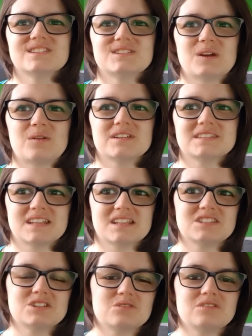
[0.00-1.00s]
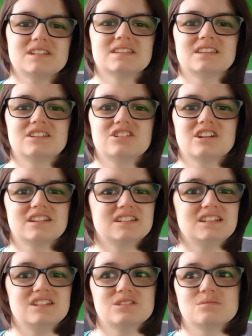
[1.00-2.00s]
So it stands to reason that you're going to
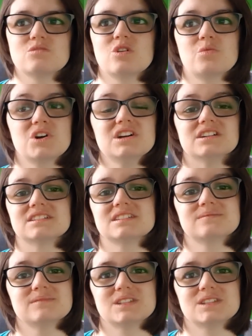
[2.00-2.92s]
need some more works.